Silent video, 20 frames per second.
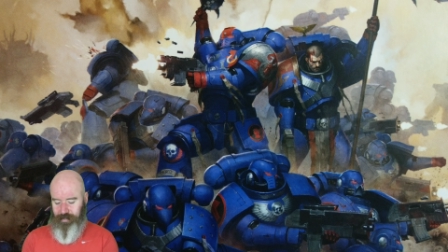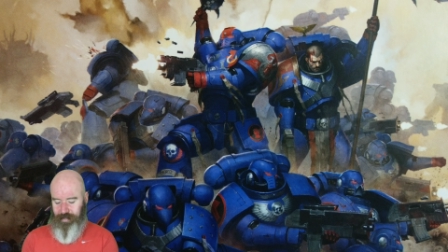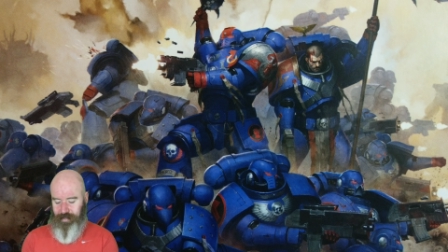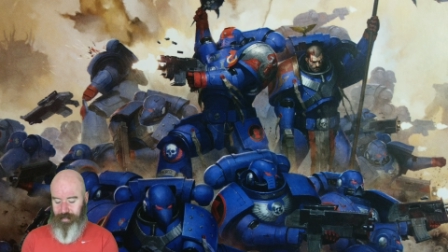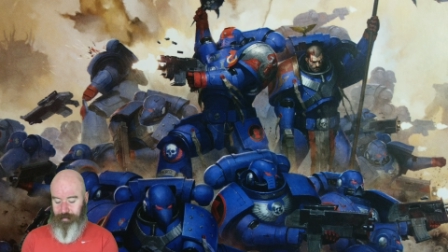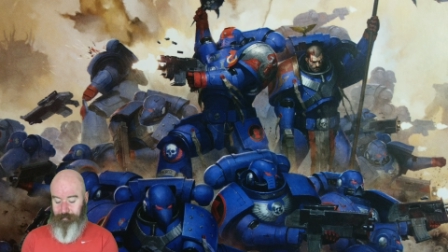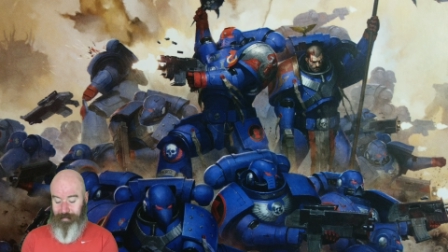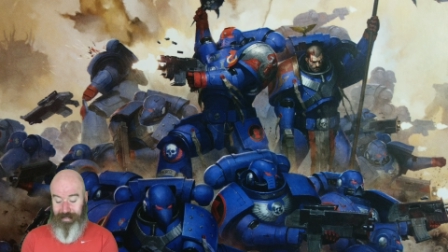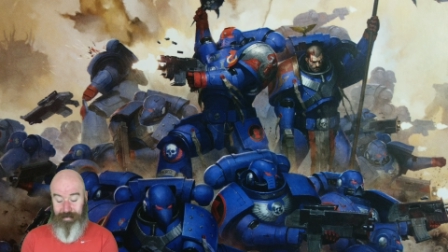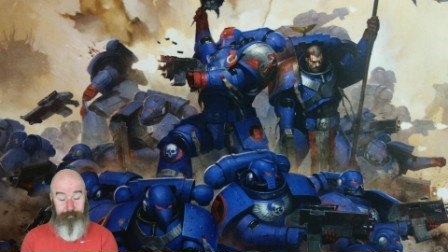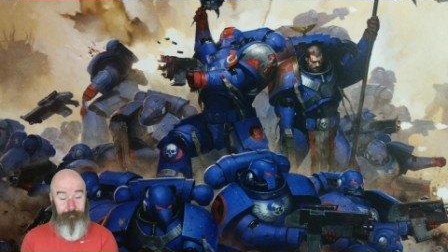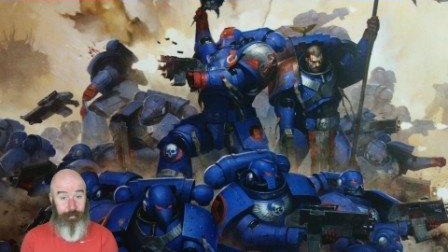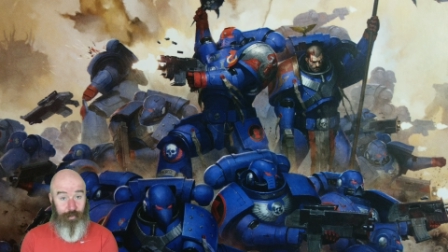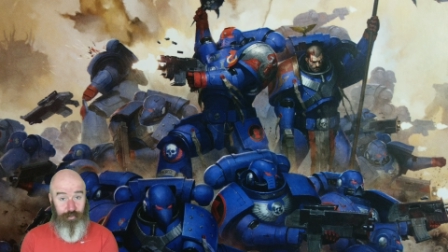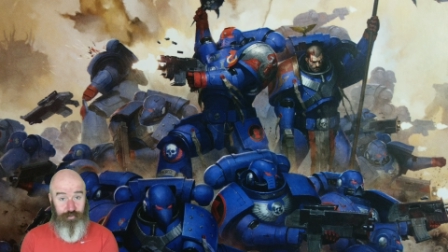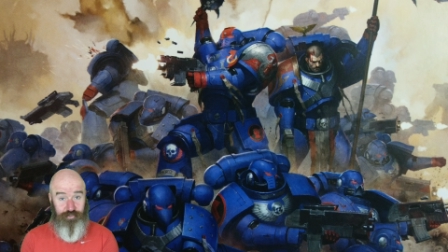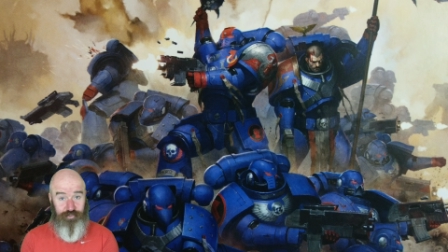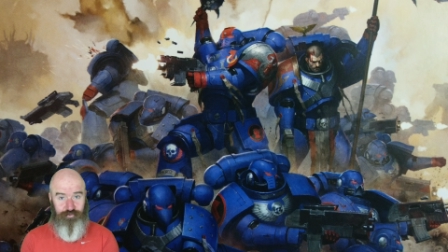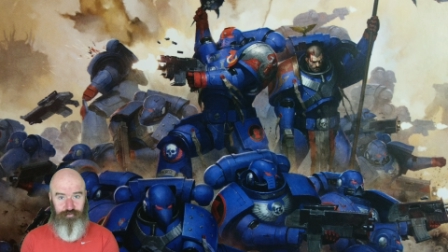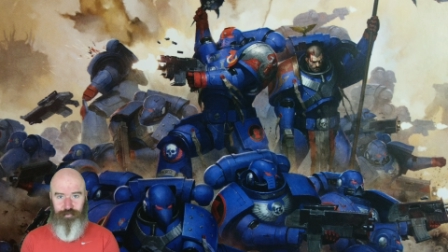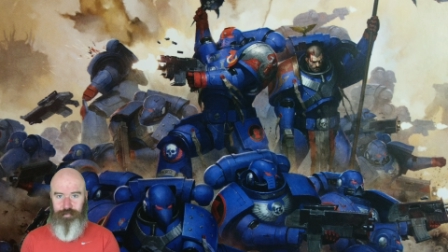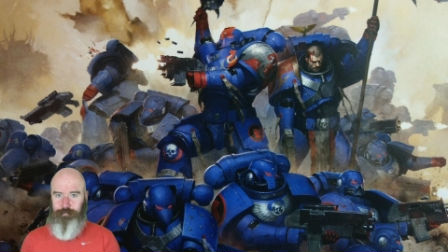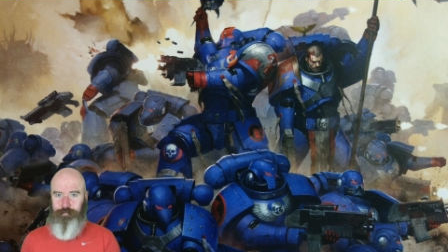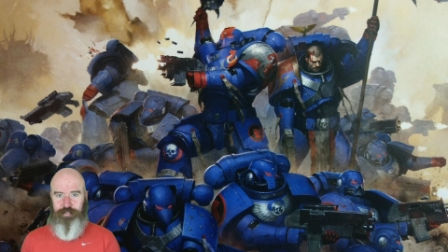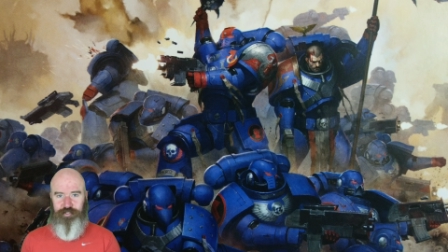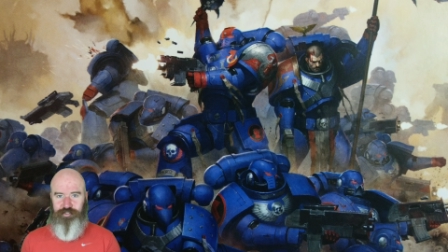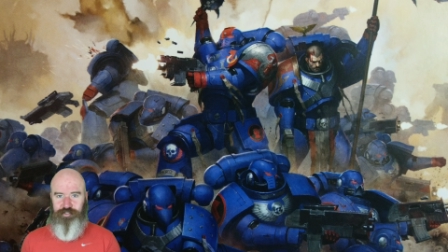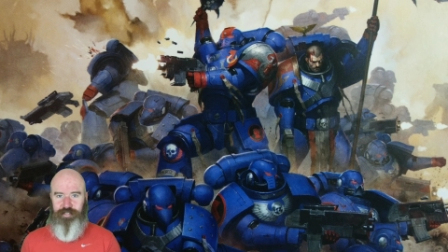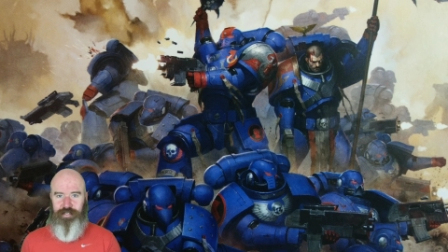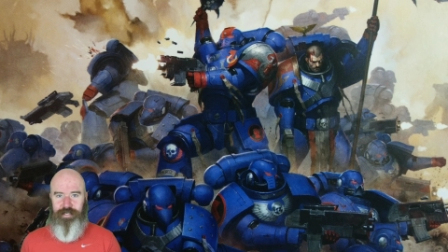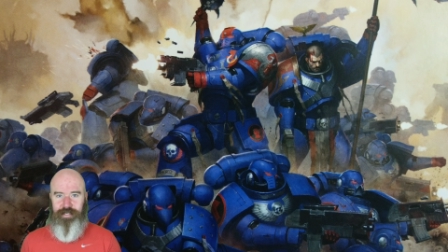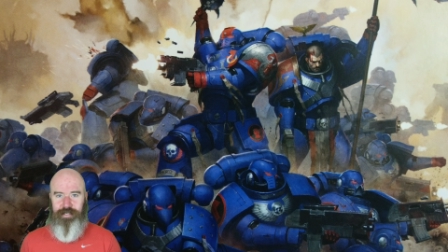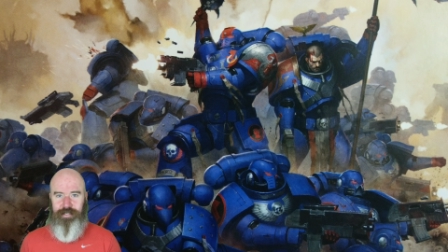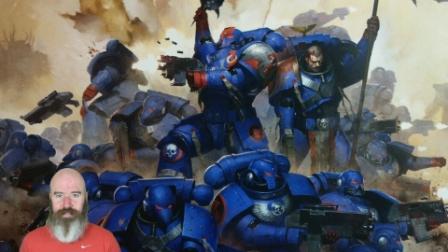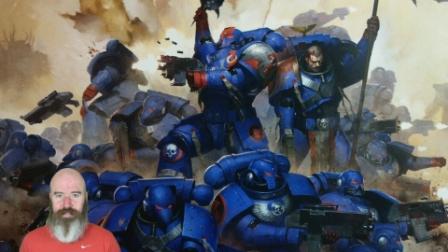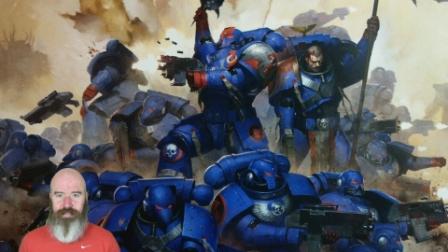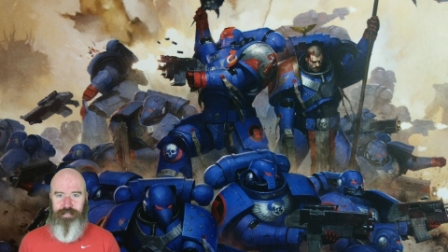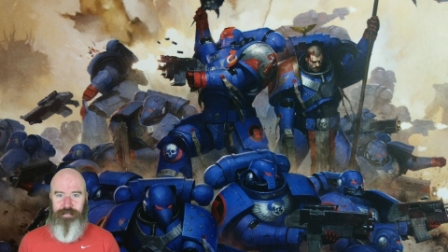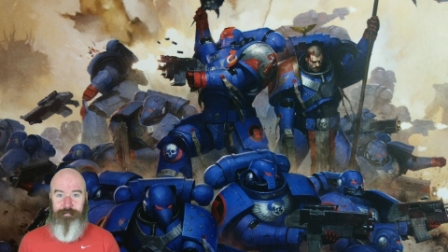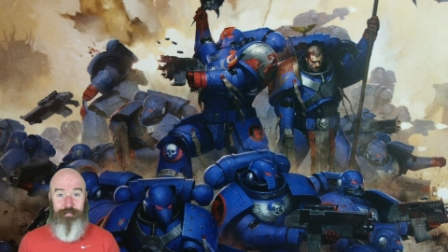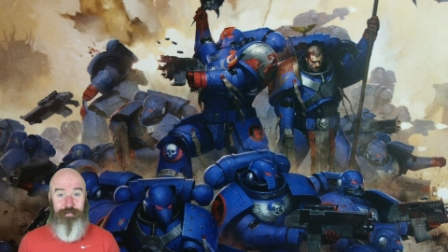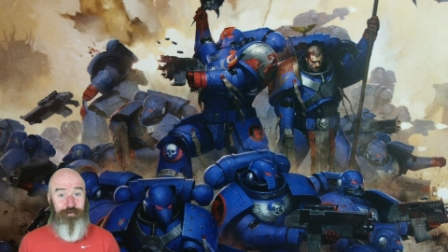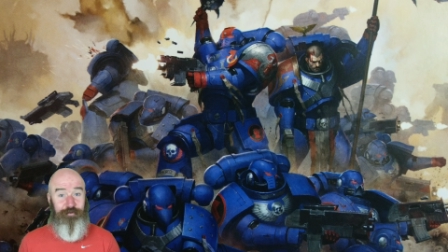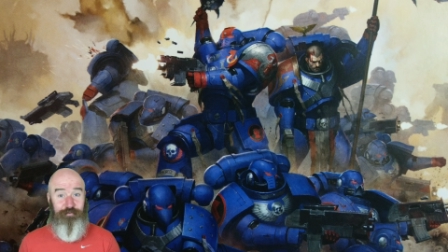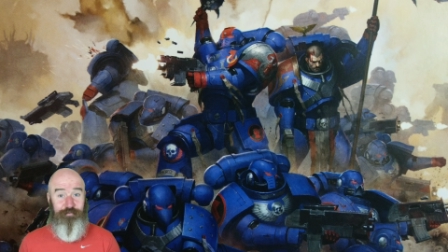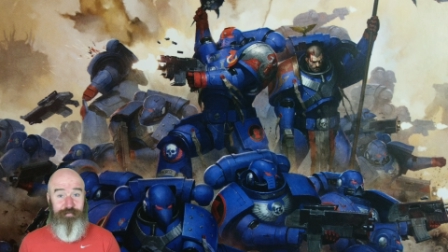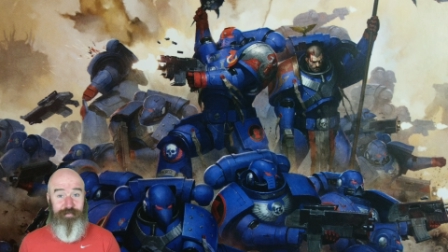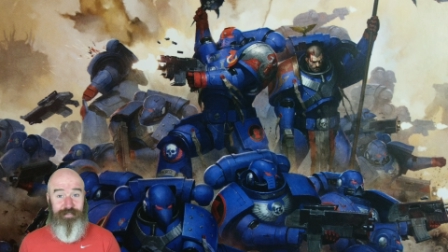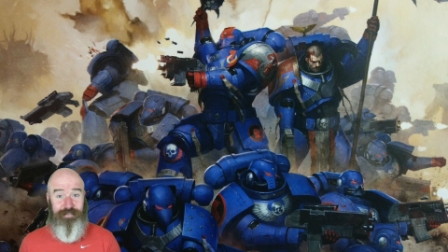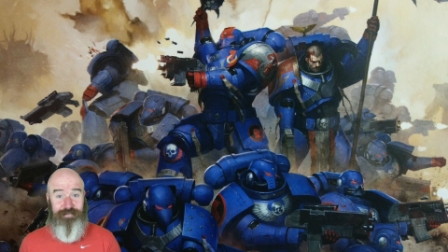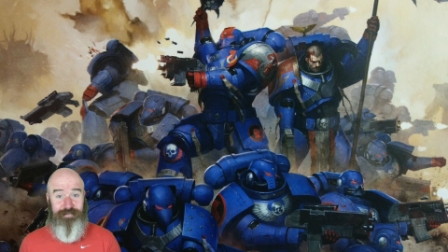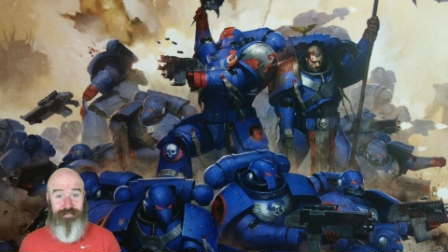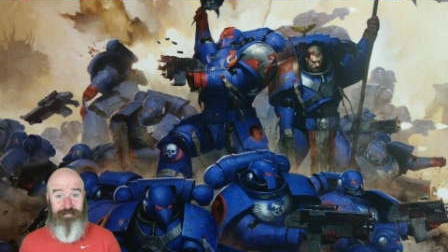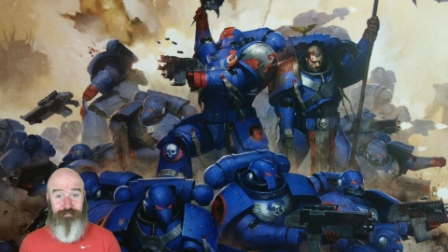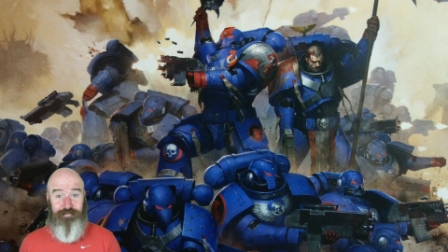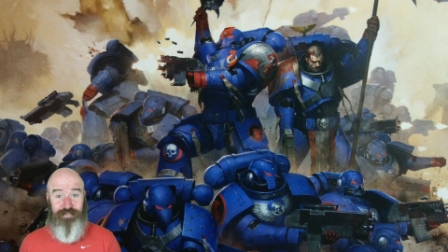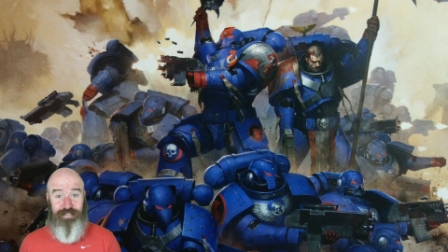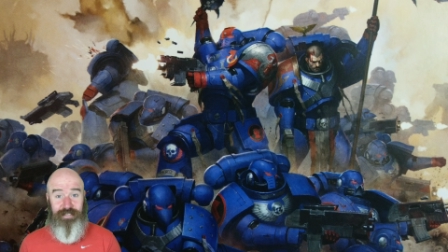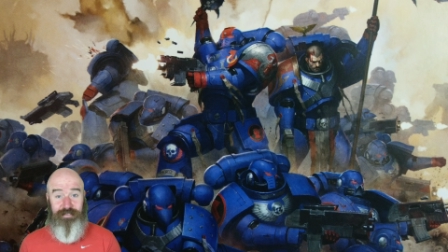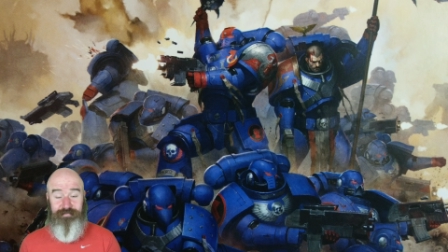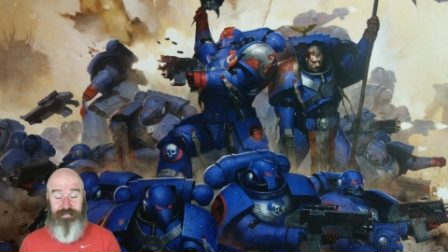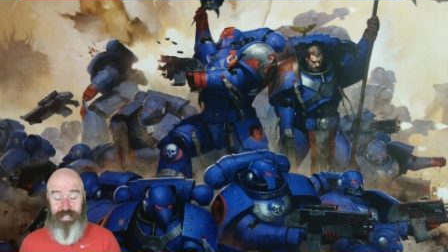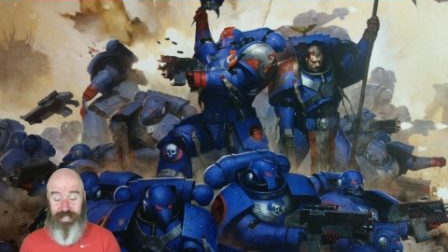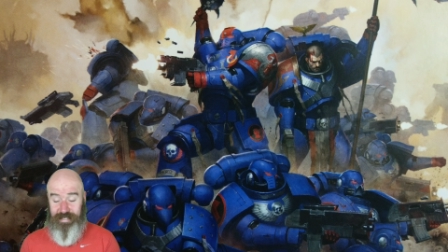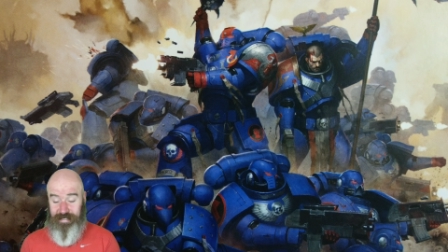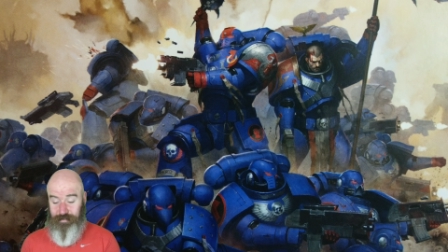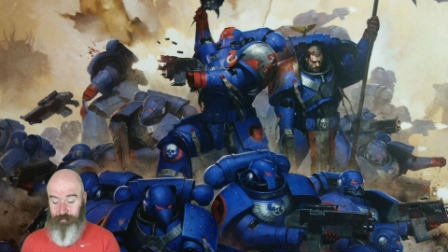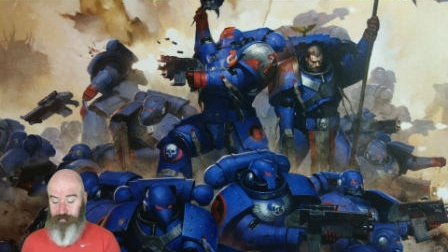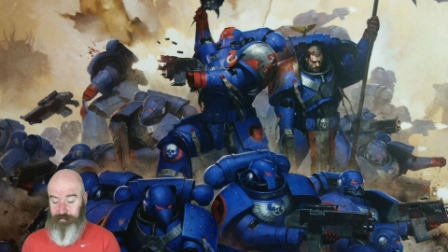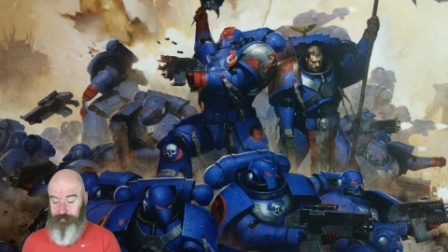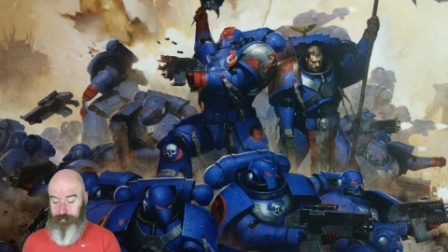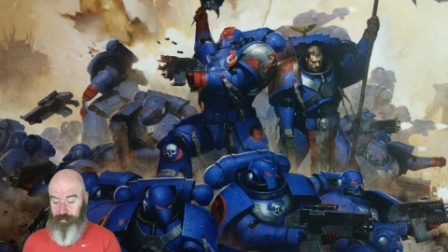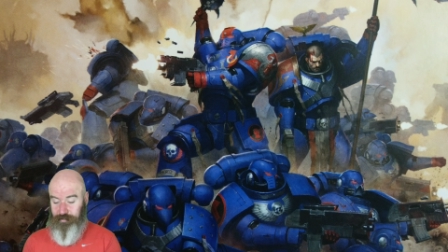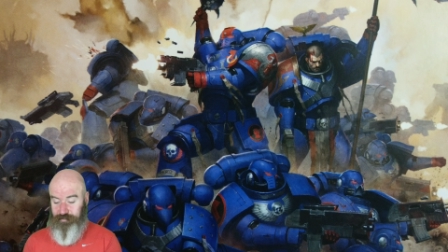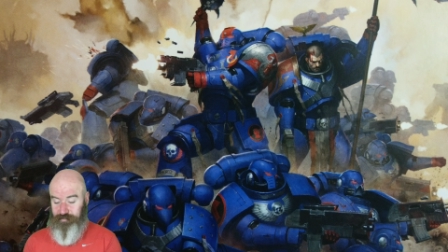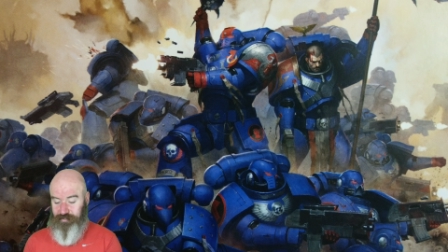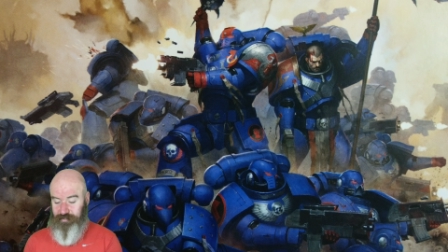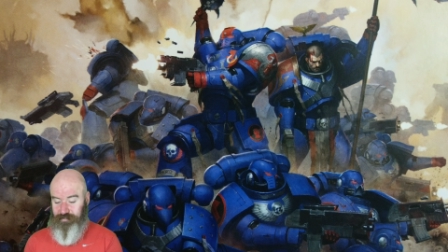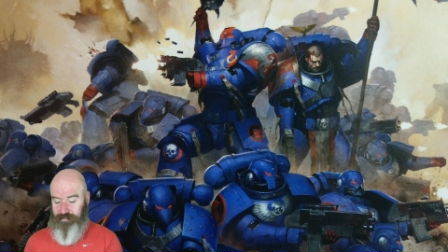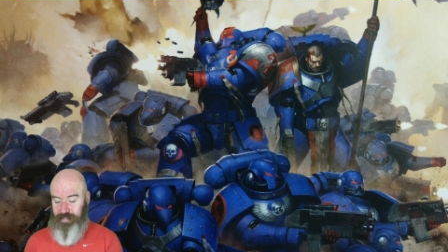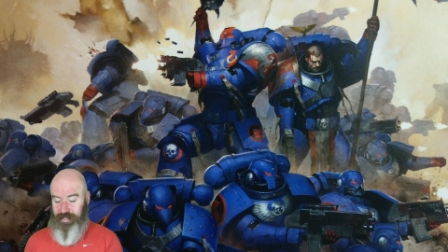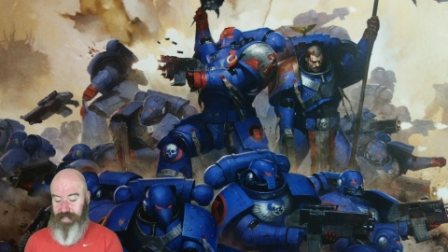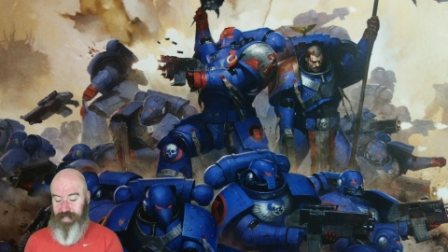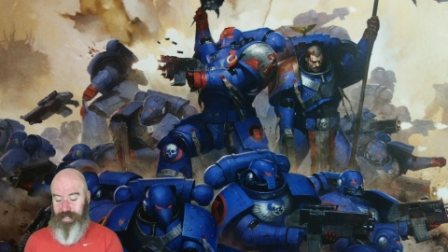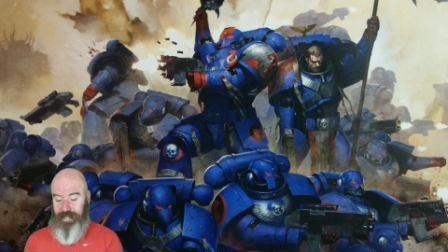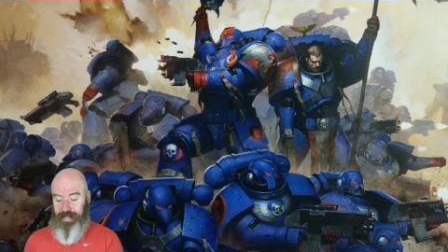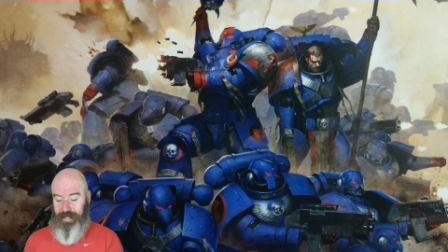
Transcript: And Bolter Drill, which the Imperial Fists themselves are handy with bolters,